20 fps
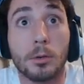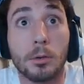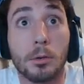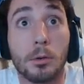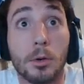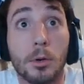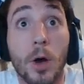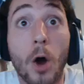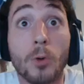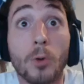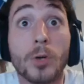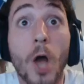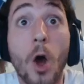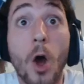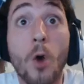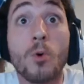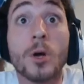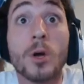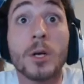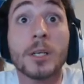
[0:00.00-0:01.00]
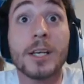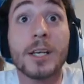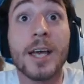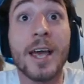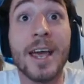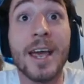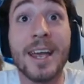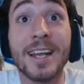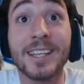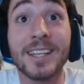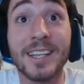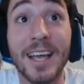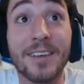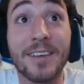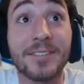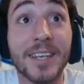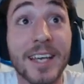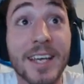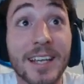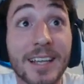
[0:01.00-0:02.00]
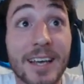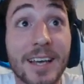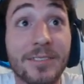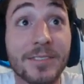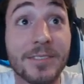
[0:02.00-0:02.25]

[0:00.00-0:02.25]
Oh no! He lived! He lived!